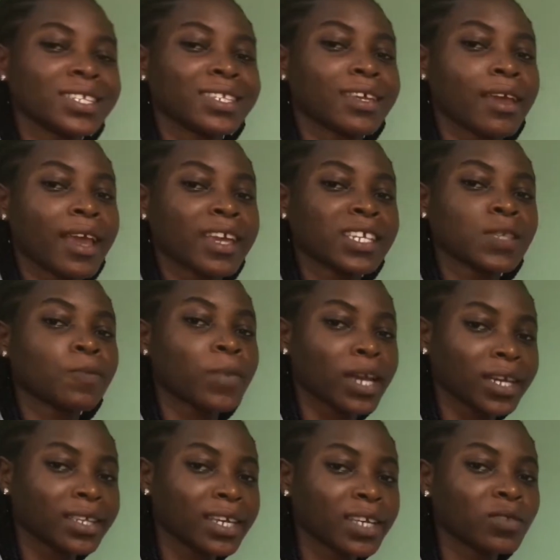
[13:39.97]
The
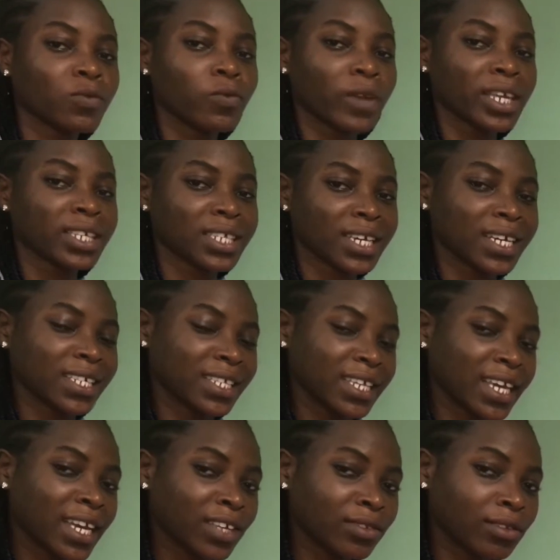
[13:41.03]
expected weight at
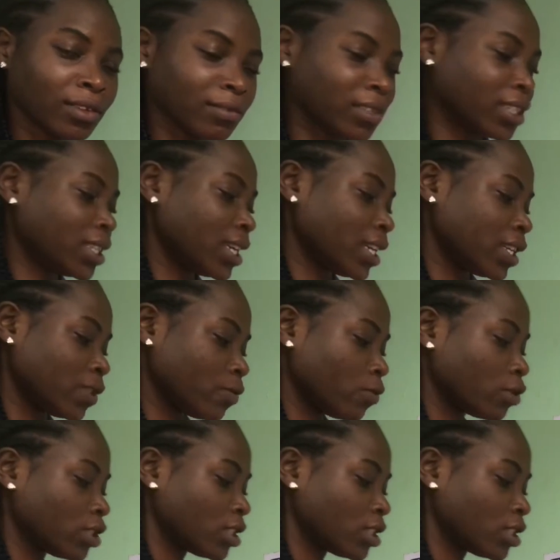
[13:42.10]
the end of the day is what?